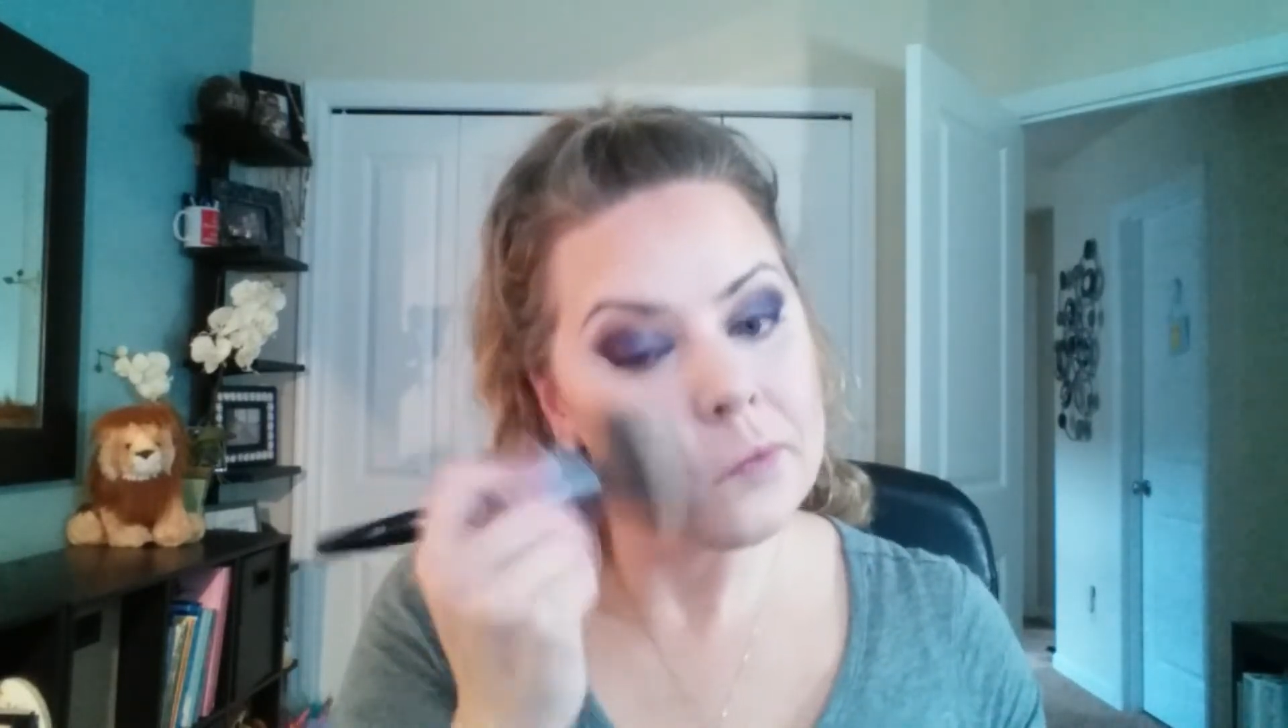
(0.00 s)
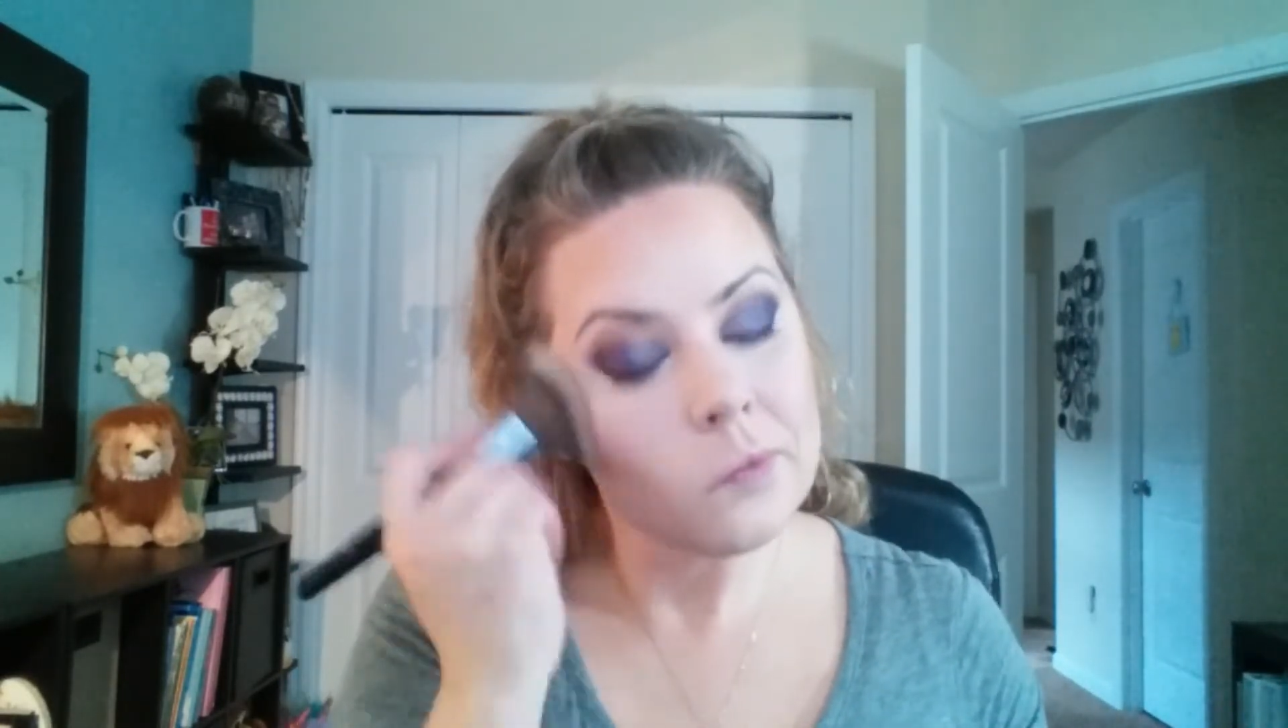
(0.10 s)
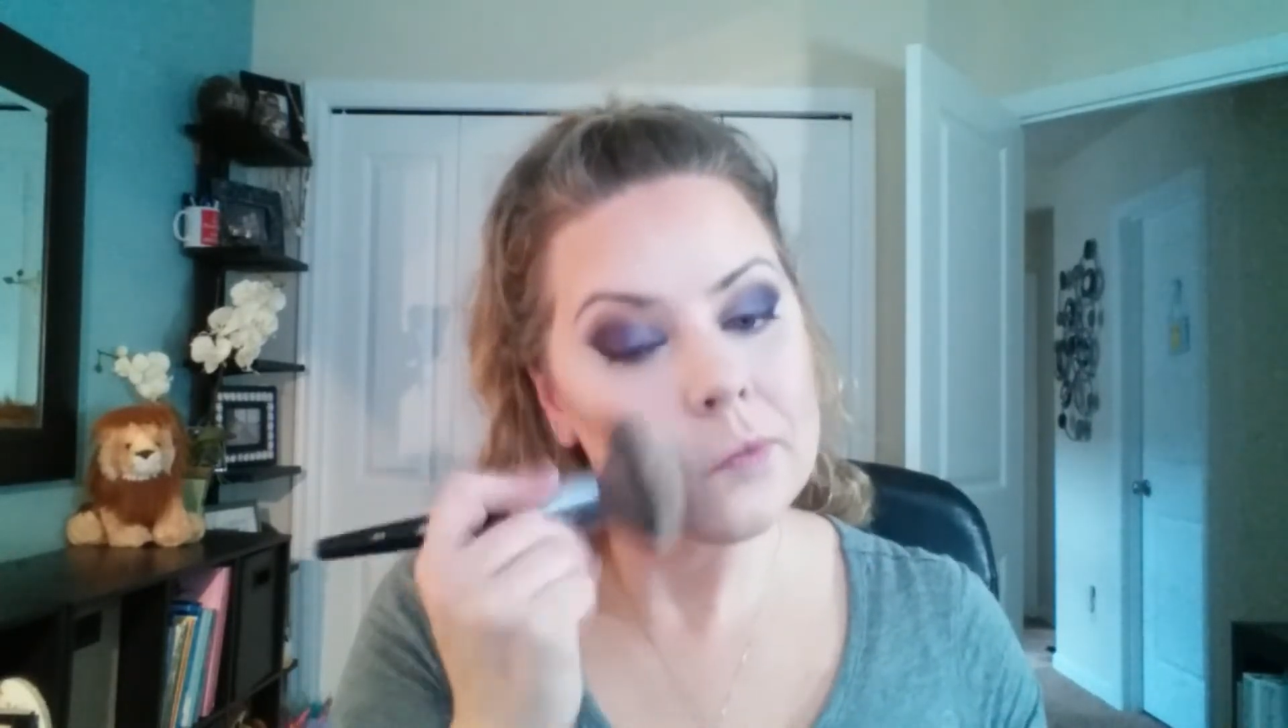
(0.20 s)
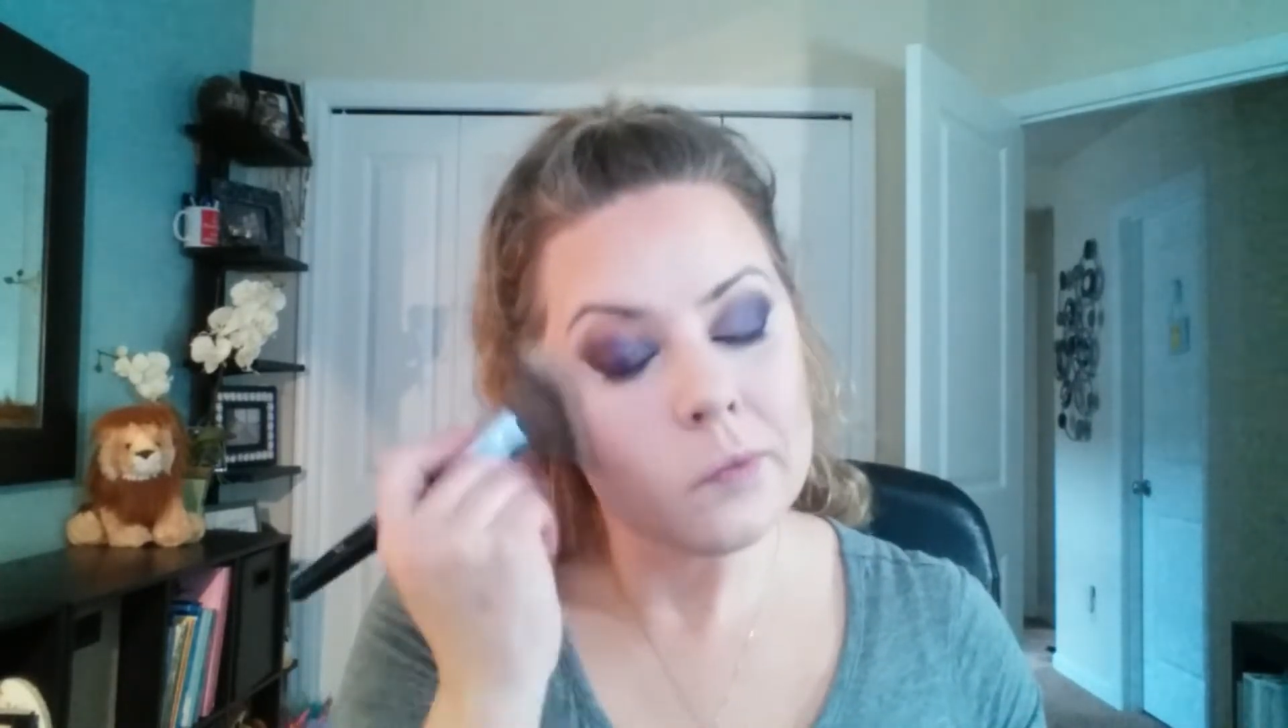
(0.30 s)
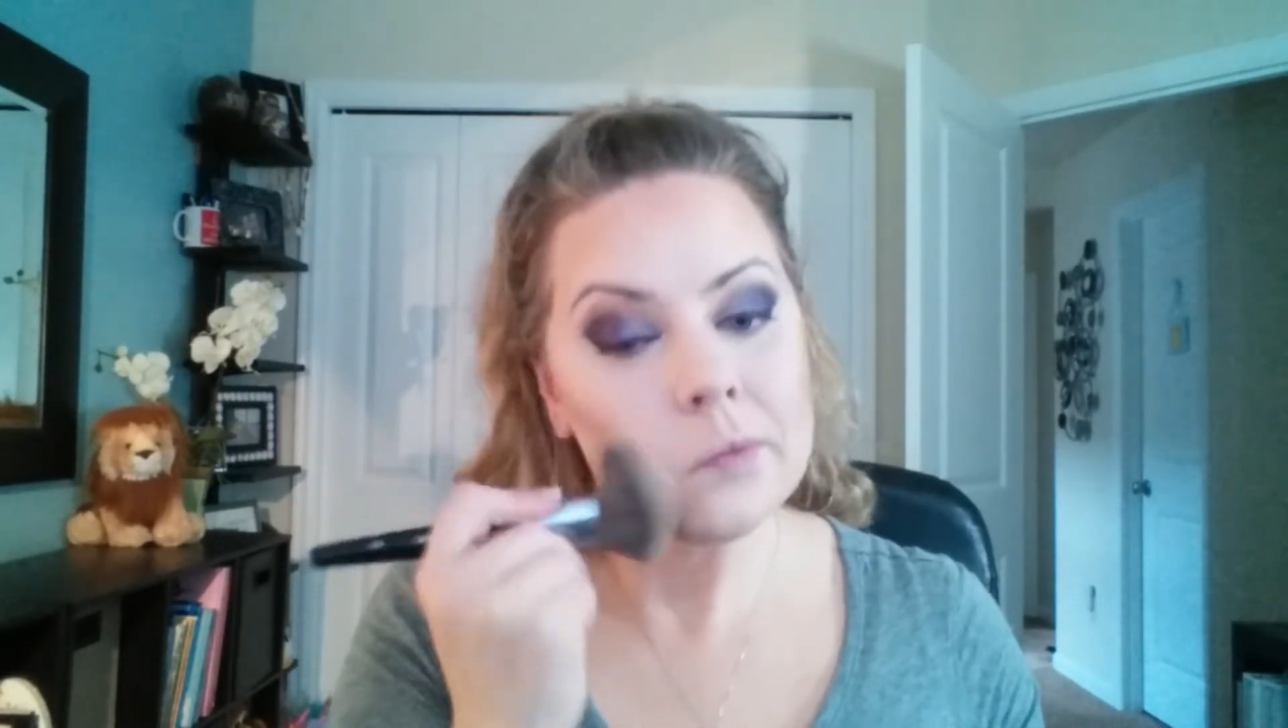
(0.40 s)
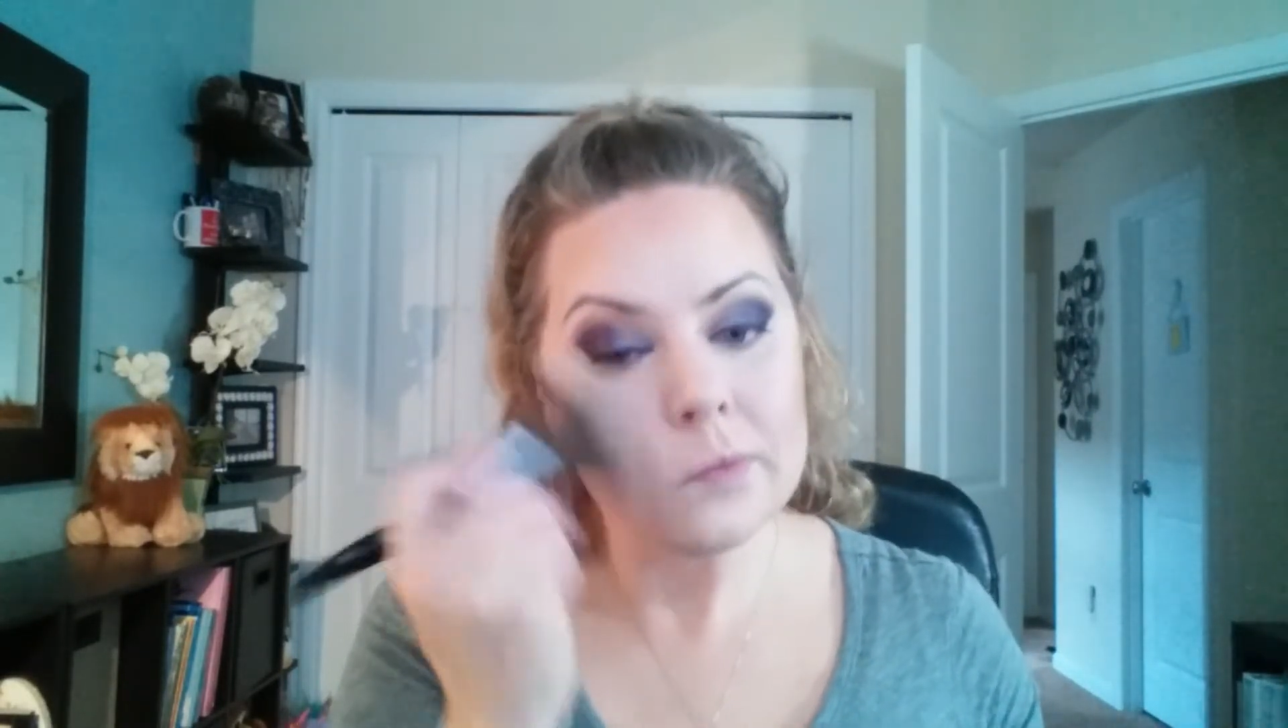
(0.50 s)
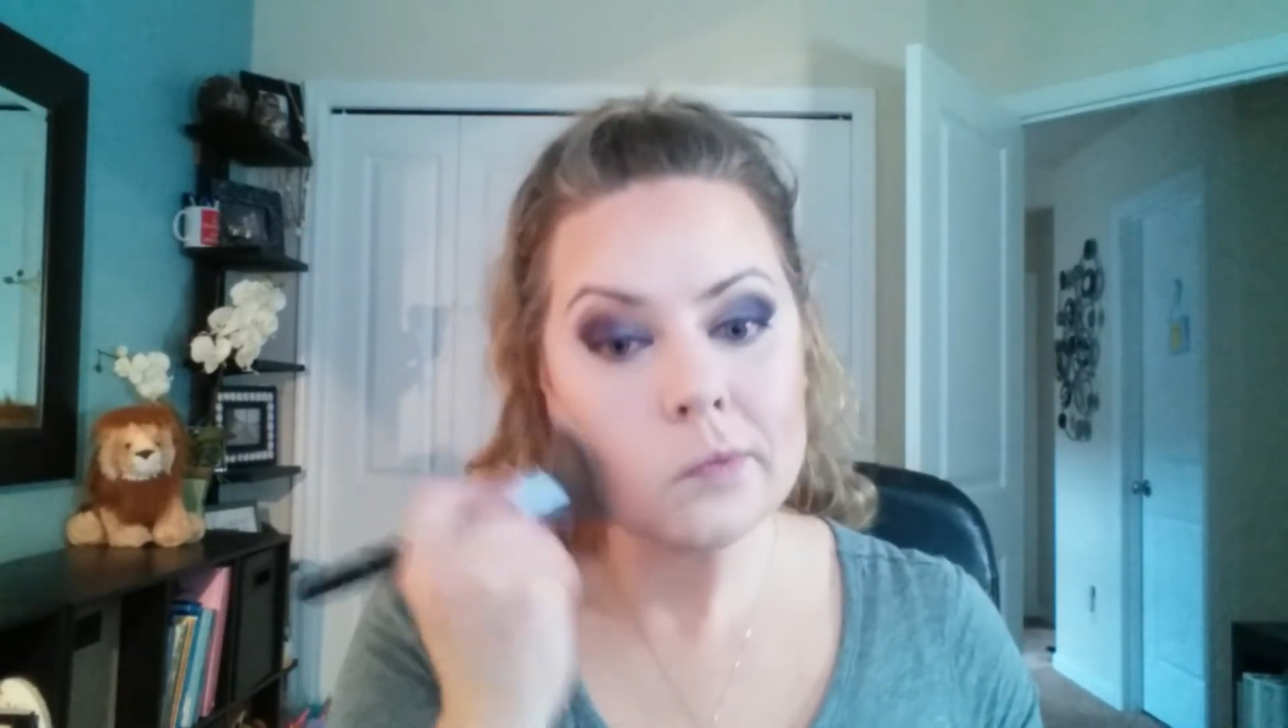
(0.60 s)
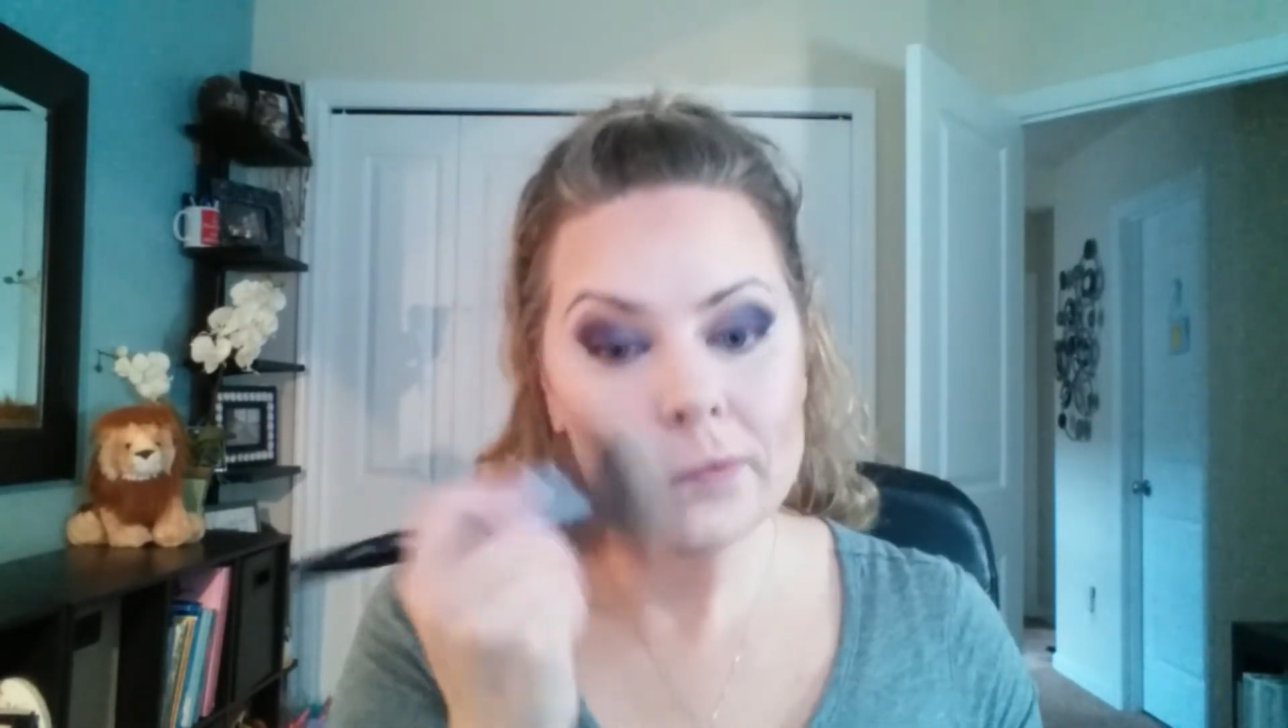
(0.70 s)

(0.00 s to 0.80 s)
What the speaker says: your face